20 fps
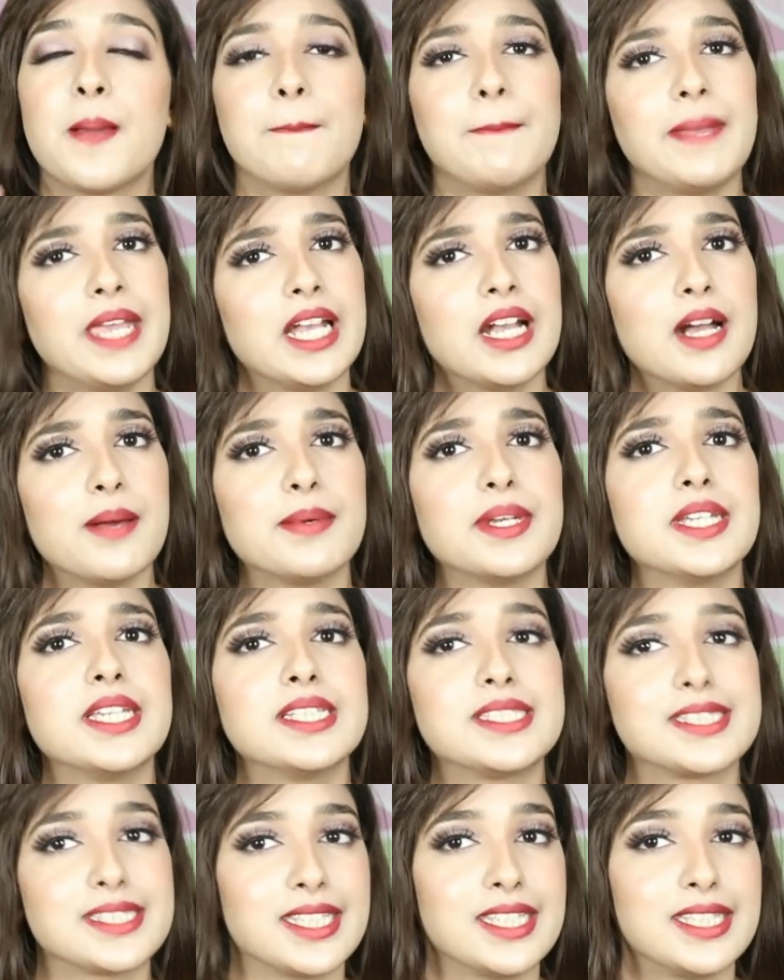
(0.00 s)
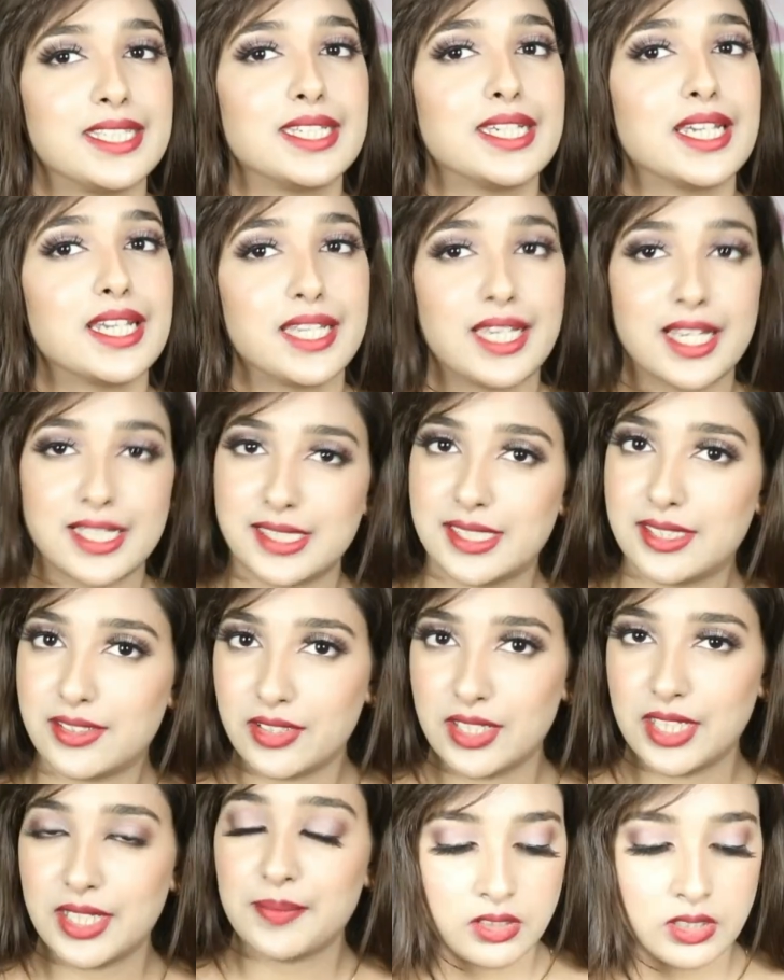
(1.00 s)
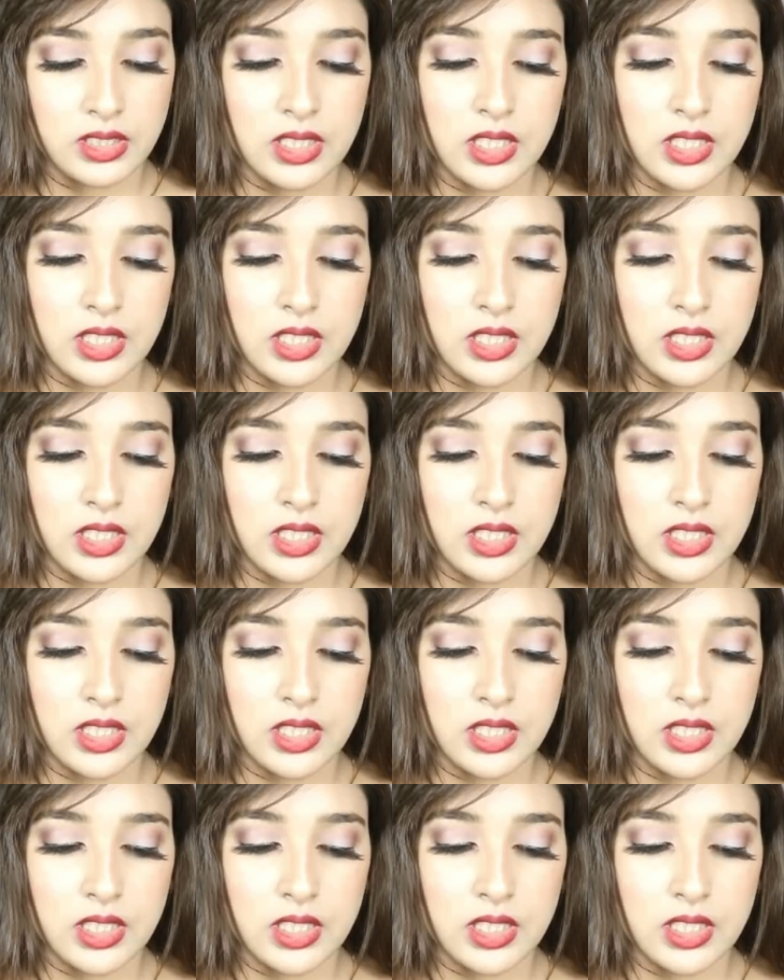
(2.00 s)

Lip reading: makeup and skincare category.